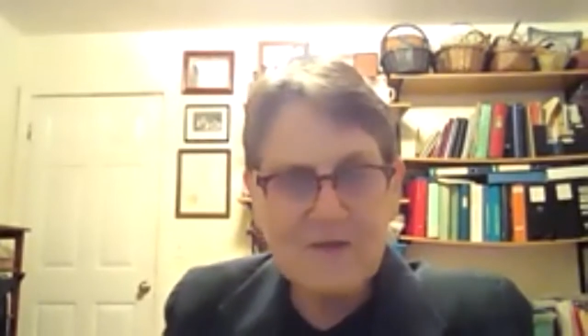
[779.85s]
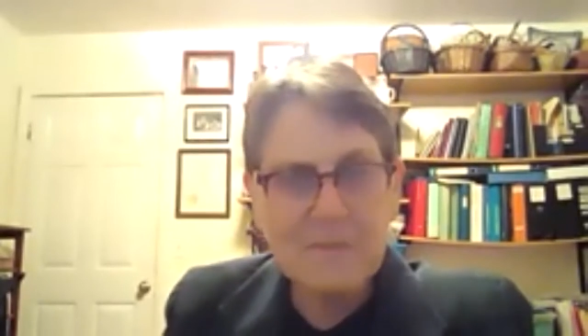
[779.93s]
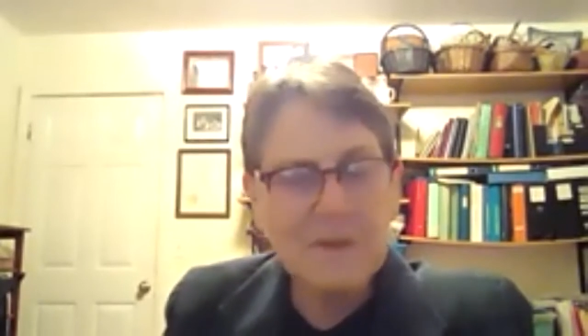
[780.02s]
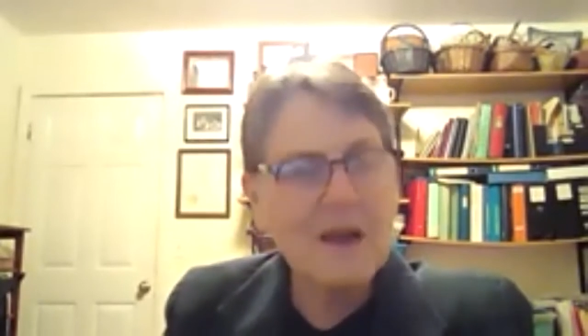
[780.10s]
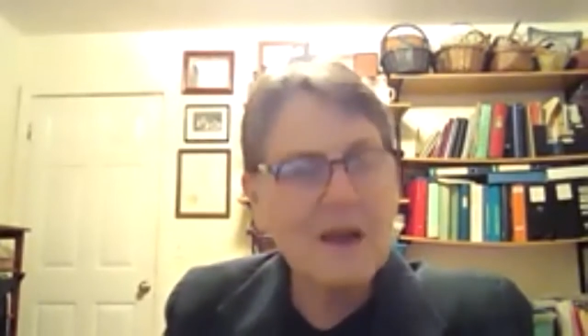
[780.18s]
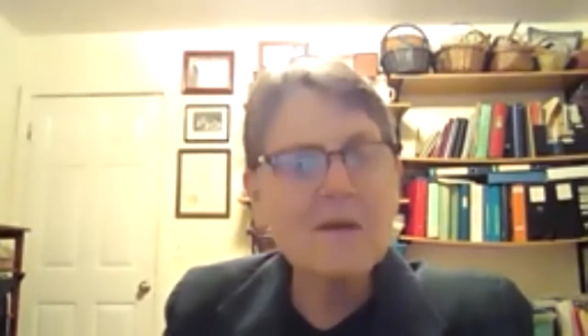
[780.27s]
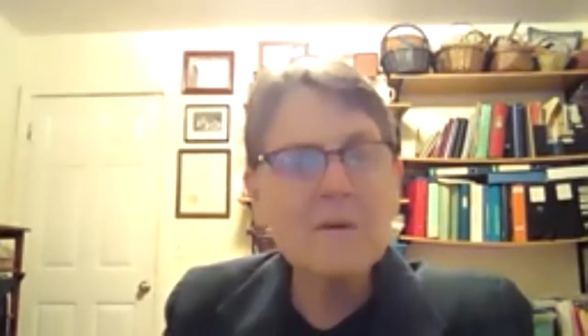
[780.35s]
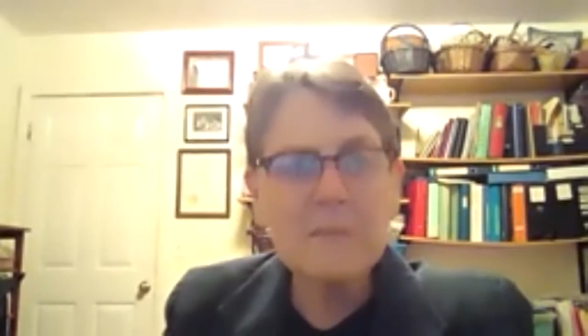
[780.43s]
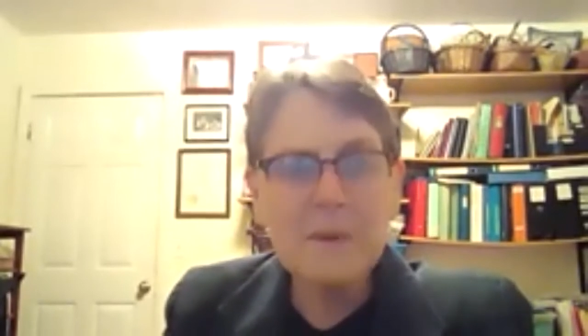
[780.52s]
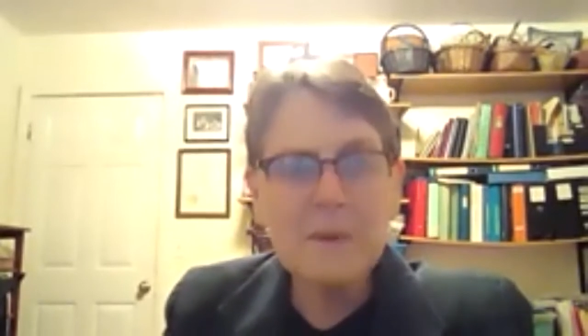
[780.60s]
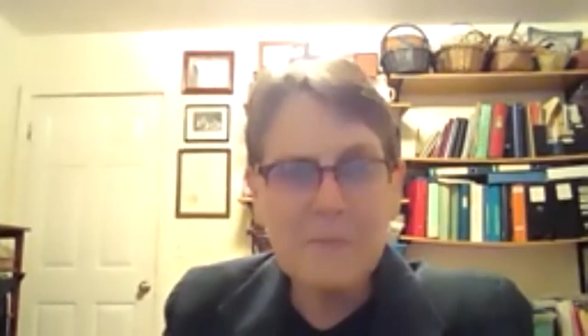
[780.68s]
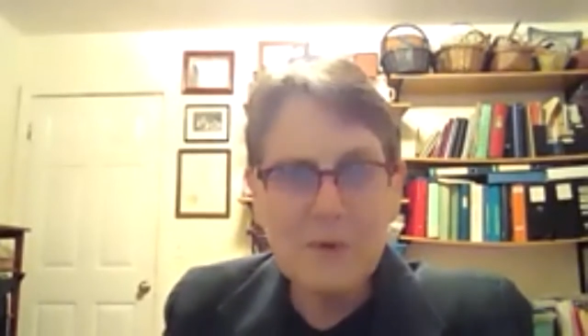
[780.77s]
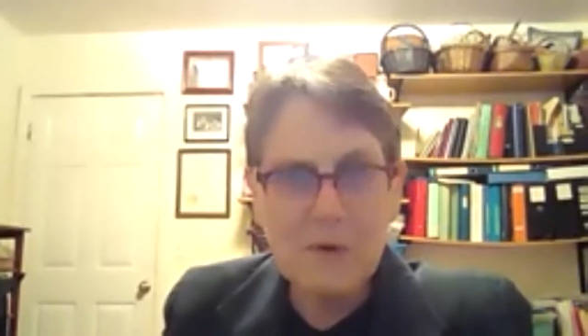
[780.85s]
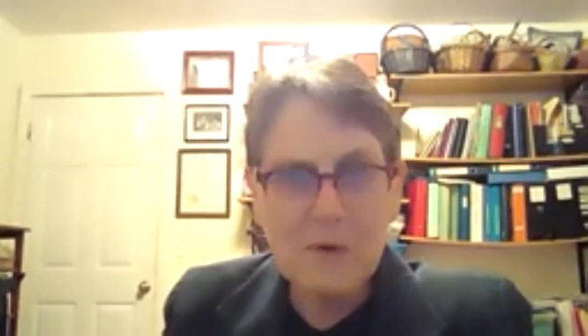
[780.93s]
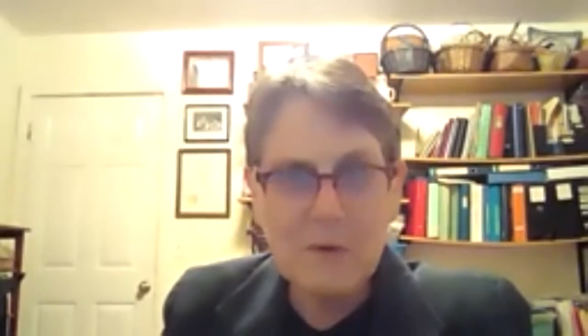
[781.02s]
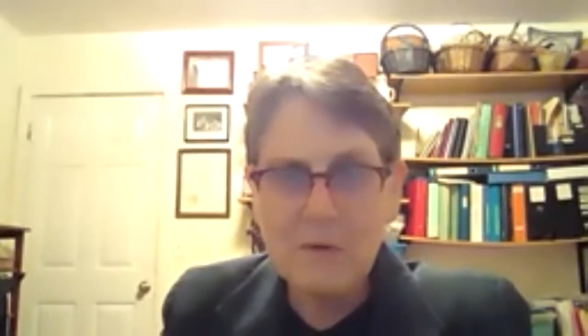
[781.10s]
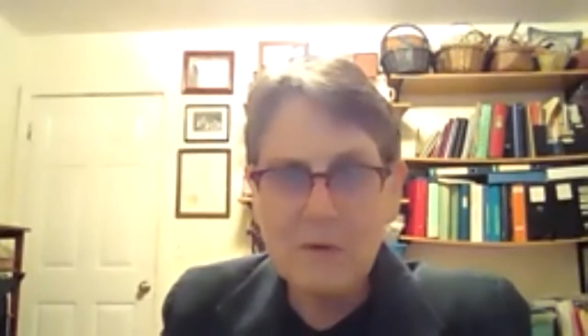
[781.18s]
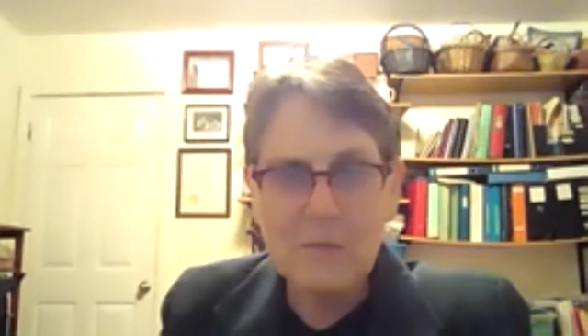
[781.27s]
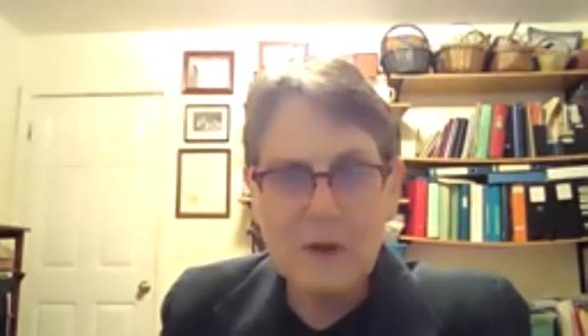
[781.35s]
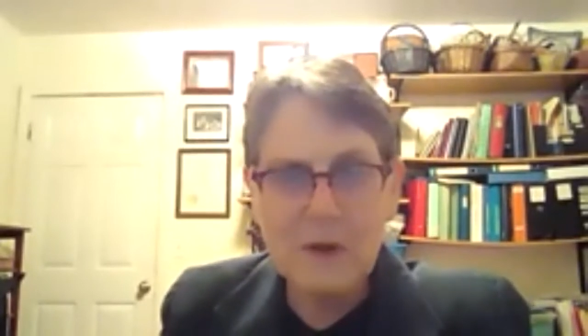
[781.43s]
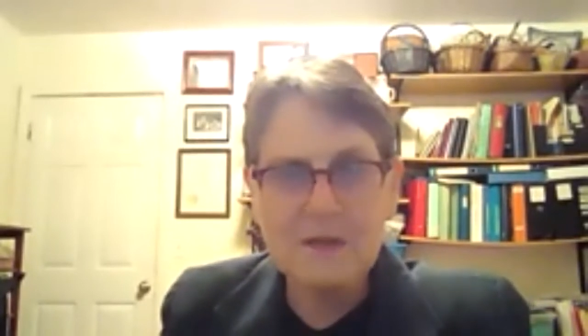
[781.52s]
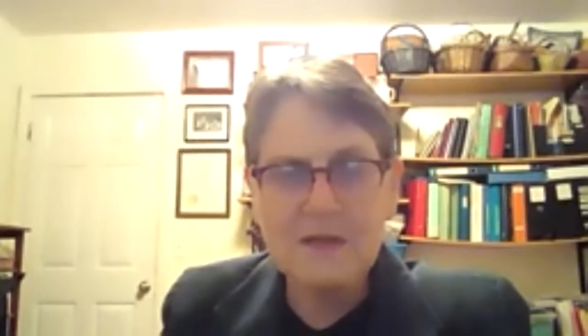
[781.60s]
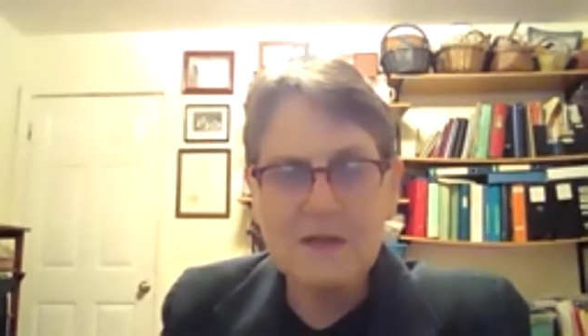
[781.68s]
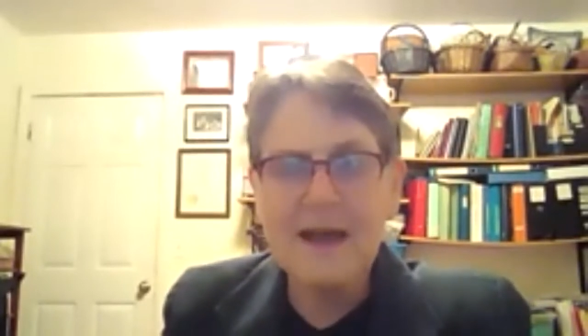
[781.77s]
I mean, I remember my
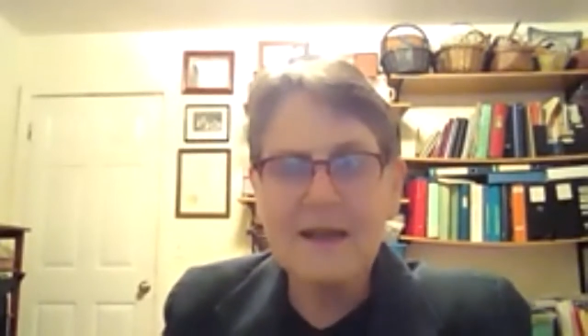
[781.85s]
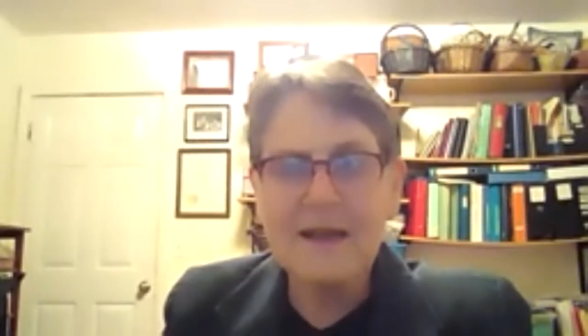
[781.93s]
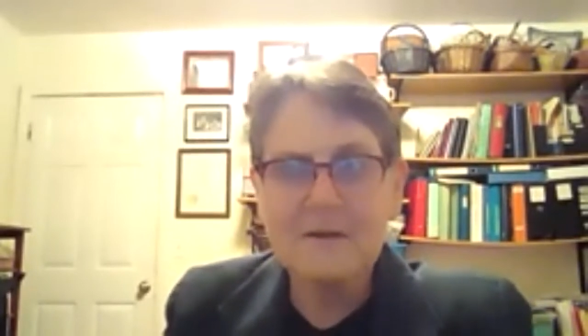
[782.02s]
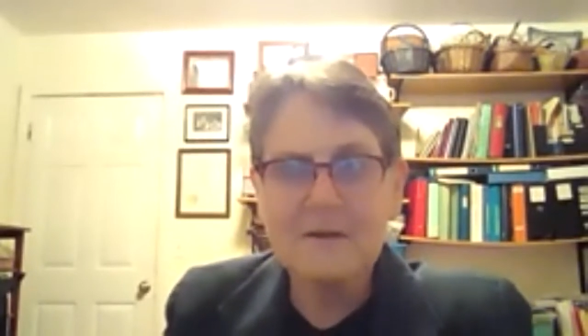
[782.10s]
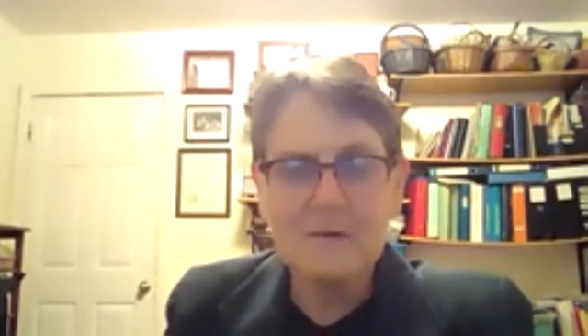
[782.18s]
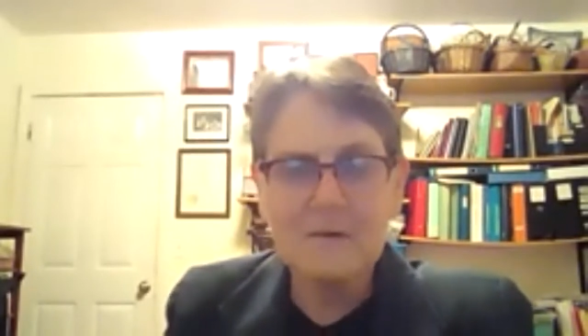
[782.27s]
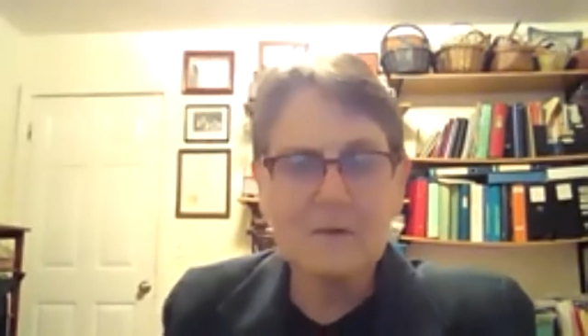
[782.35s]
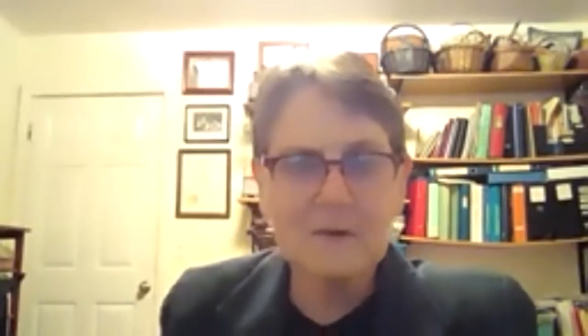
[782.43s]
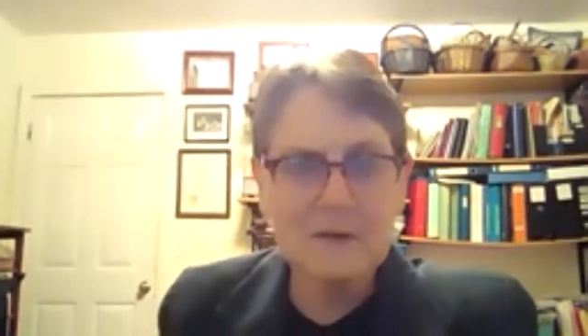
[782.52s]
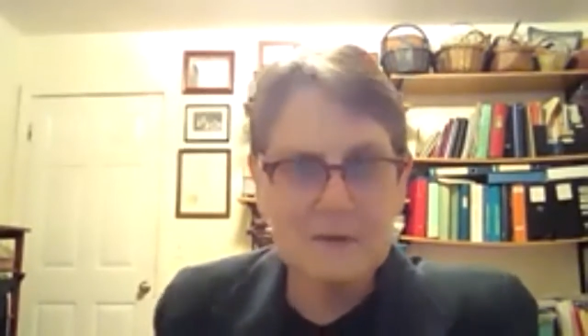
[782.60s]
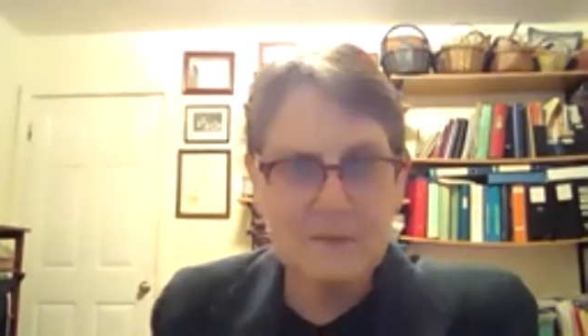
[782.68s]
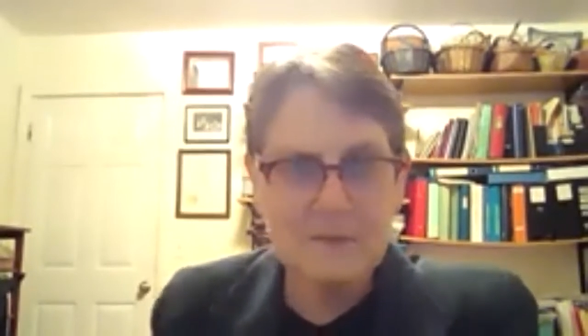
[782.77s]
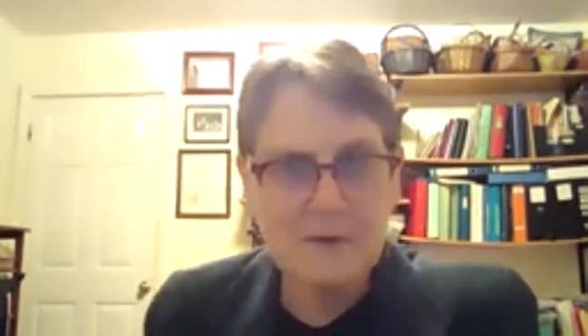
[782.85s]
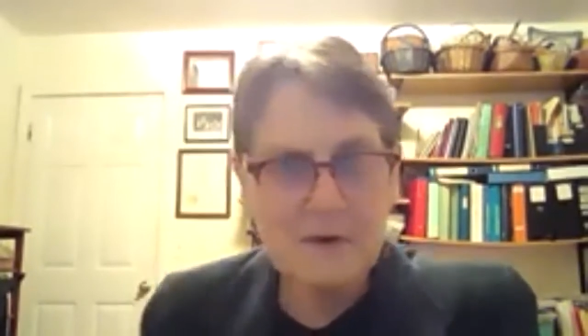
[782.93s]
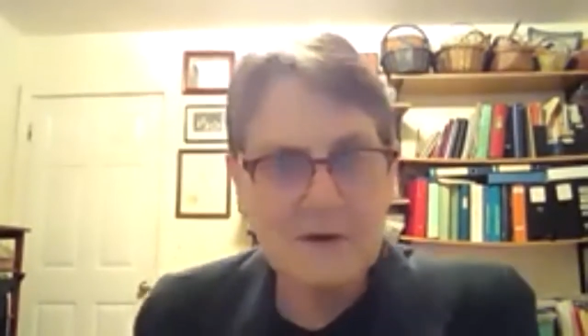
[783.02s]
dad, we're all